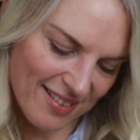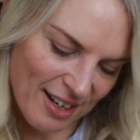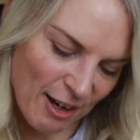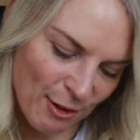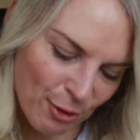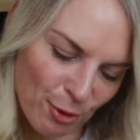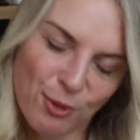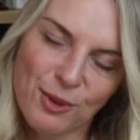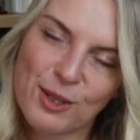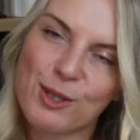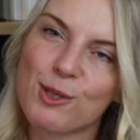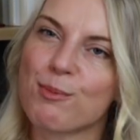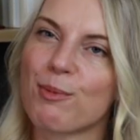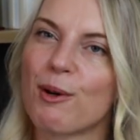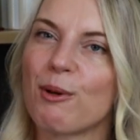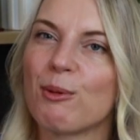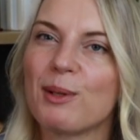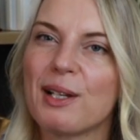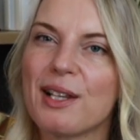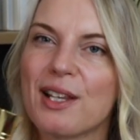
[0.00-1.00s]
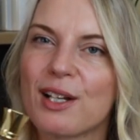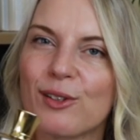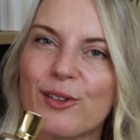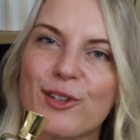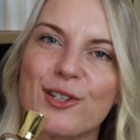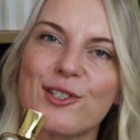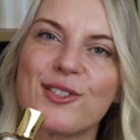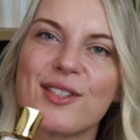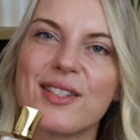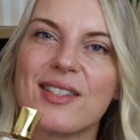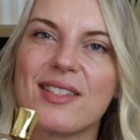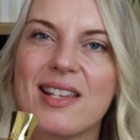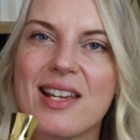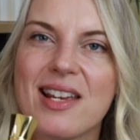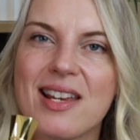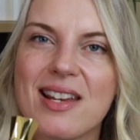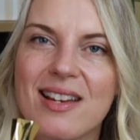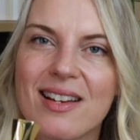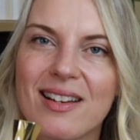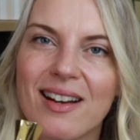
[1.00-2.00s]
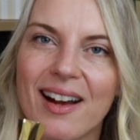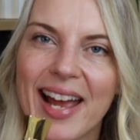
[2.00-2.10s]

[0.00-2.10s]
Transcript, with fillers: I thought this is probably the closest thing